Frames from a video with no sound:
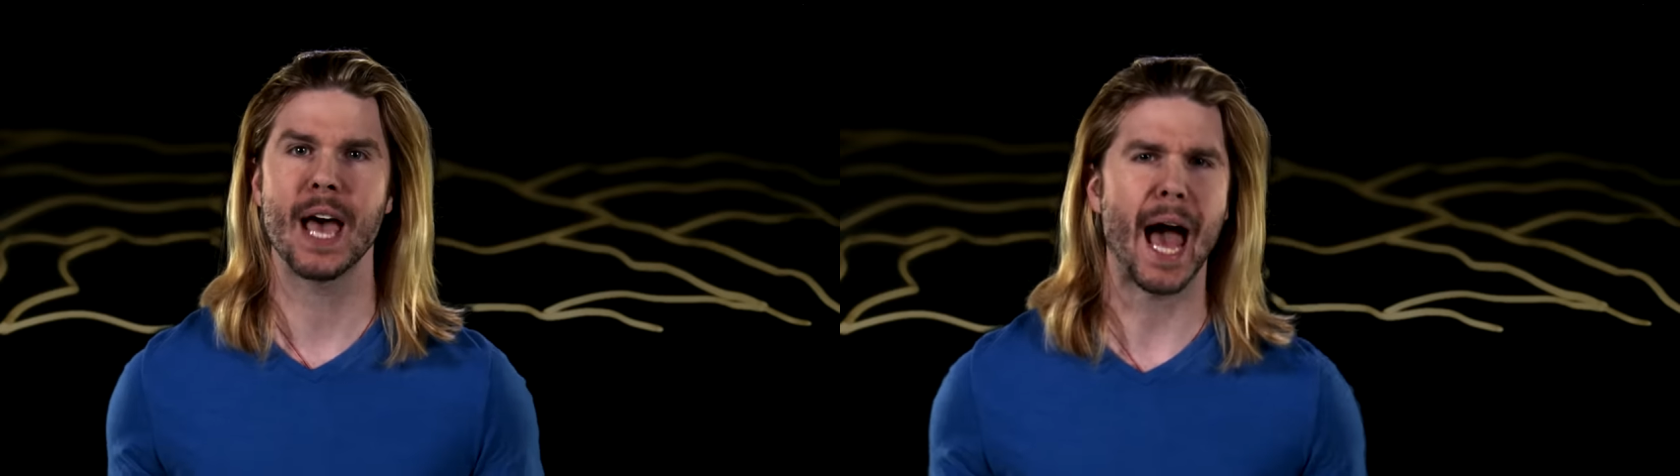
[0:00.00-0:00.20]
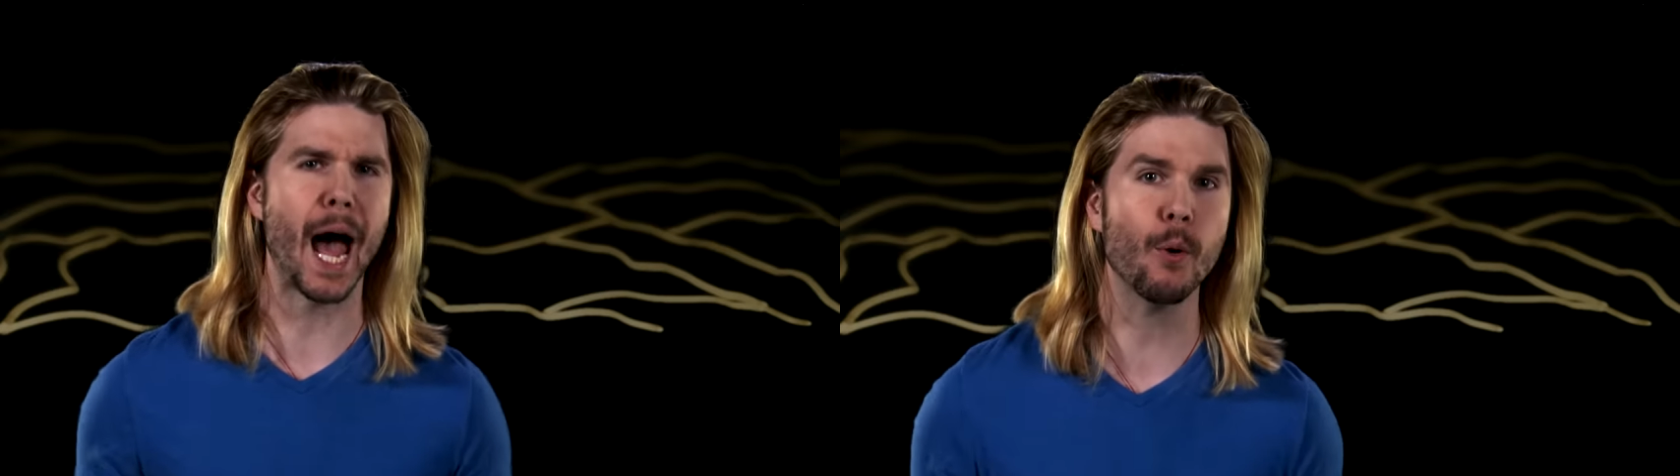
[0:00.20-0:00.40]

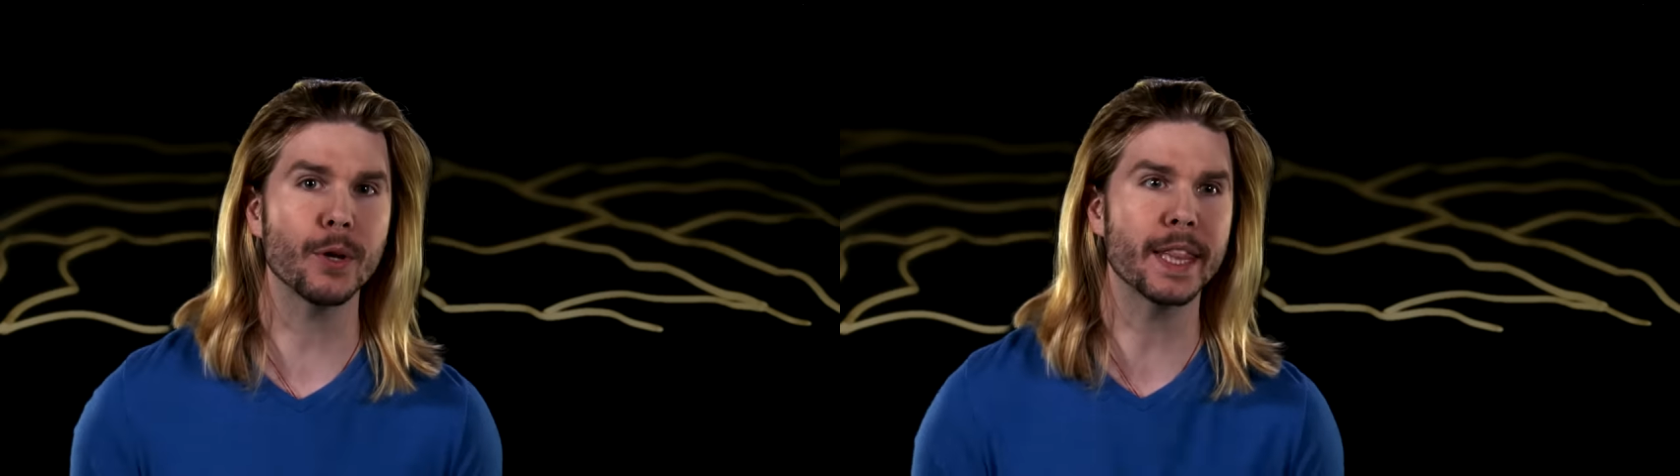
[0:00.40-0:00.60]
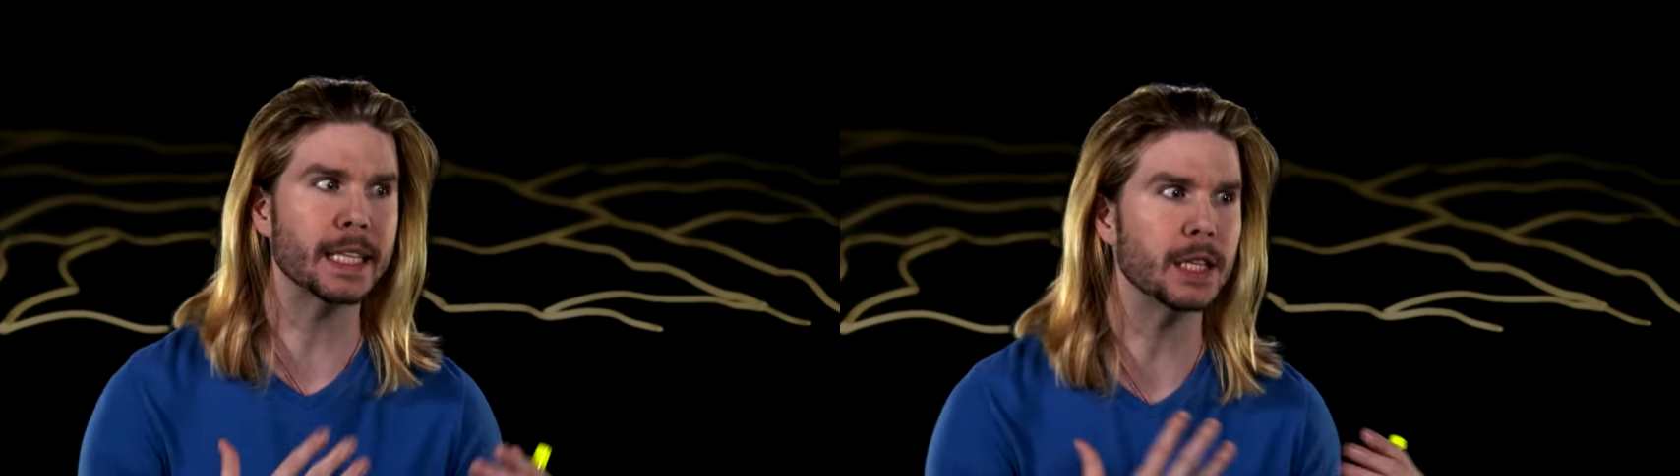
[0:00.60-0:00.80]
How
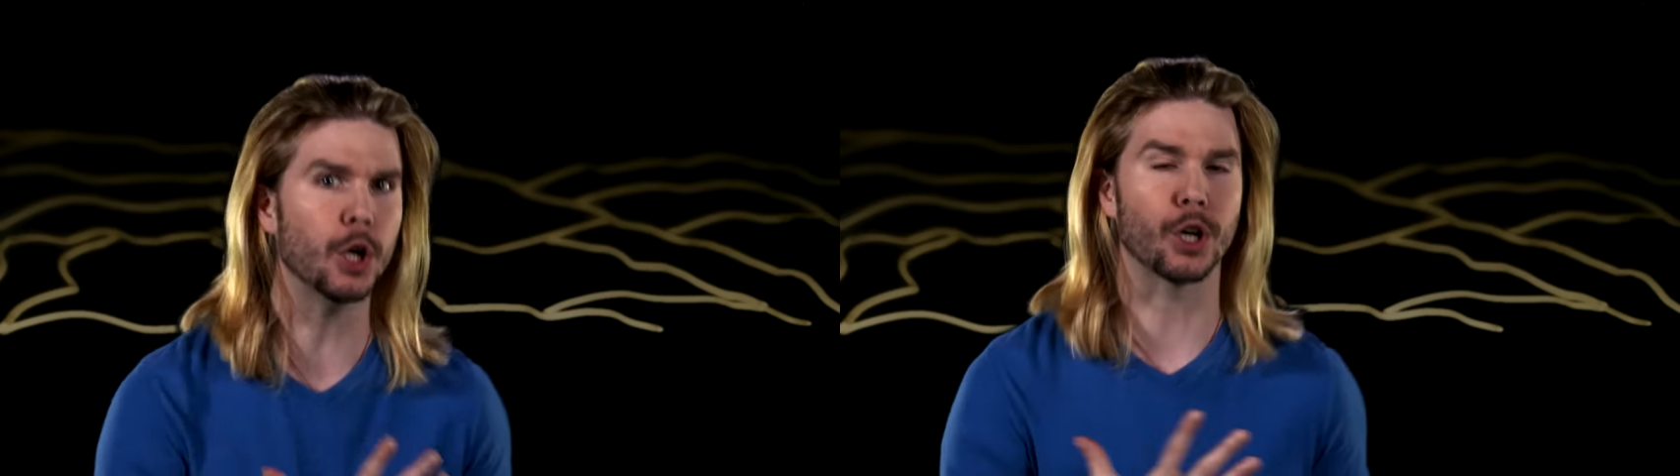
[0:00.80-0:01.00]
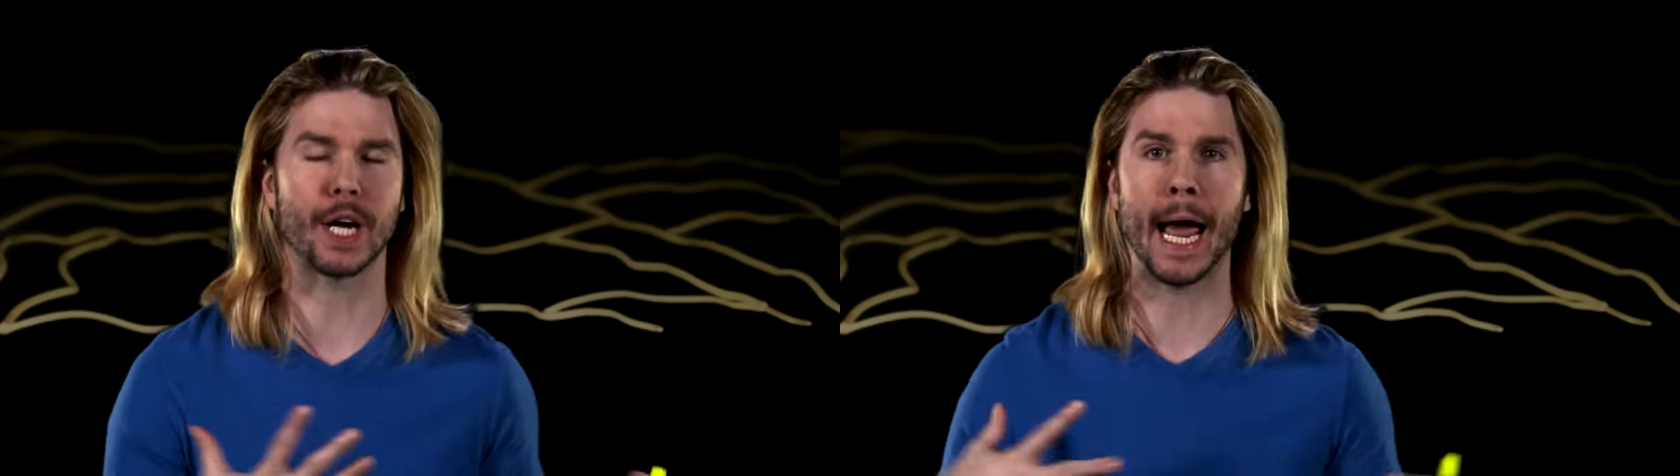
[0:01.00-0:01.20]
would they
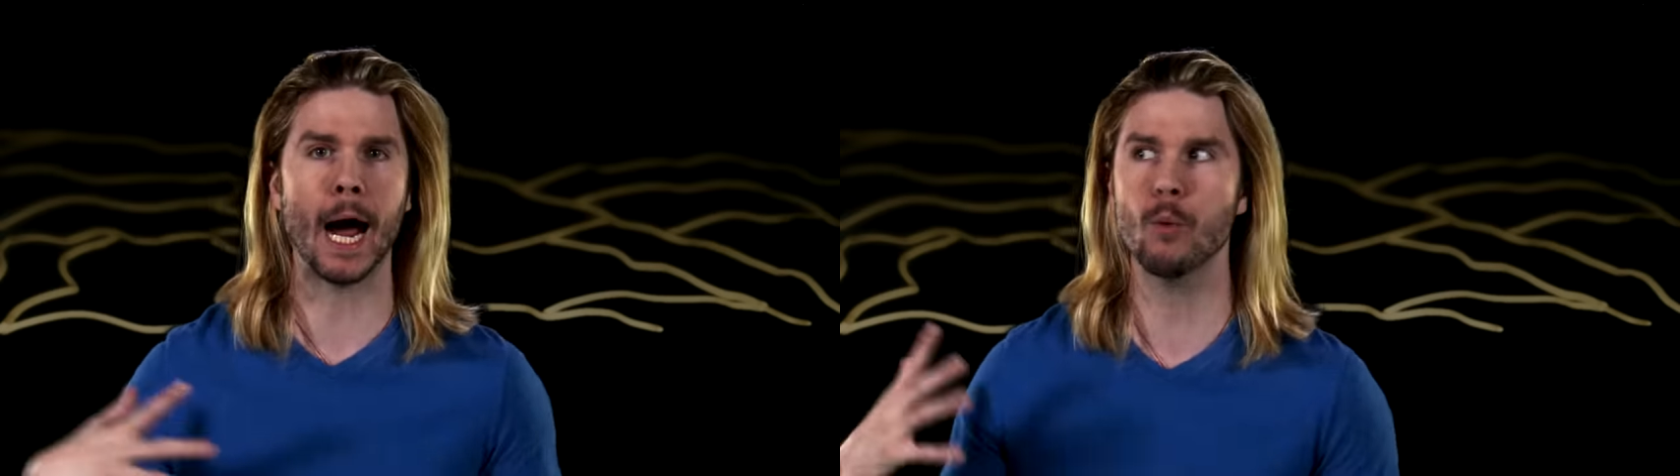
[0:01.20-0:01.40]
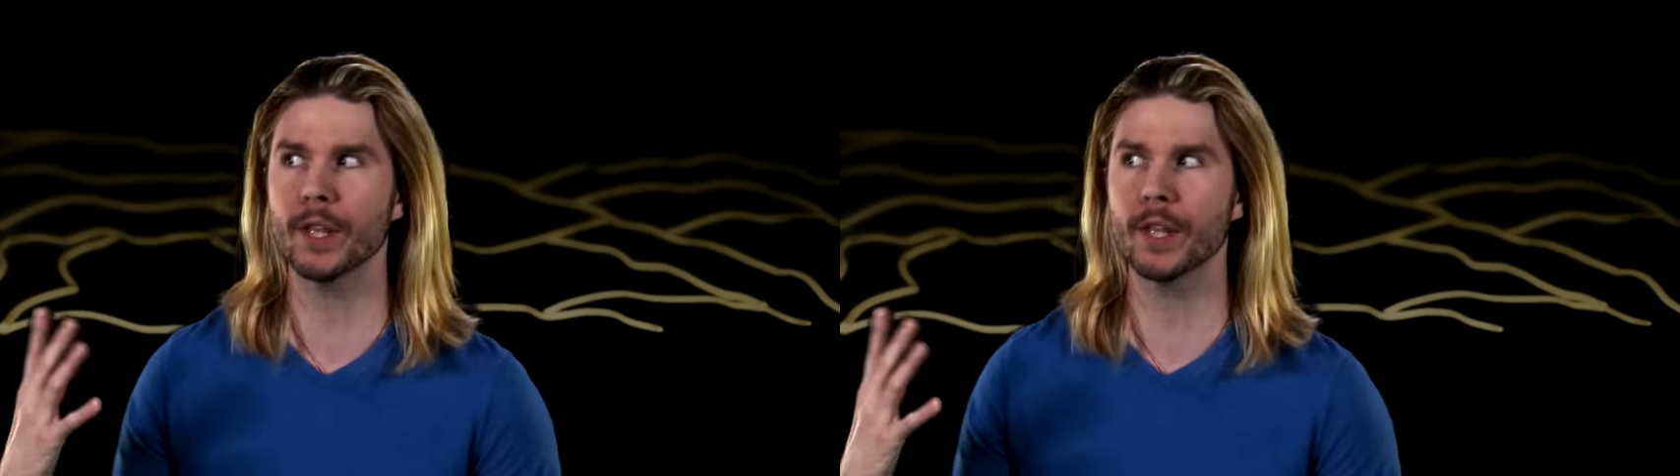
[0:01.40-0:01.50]
look? How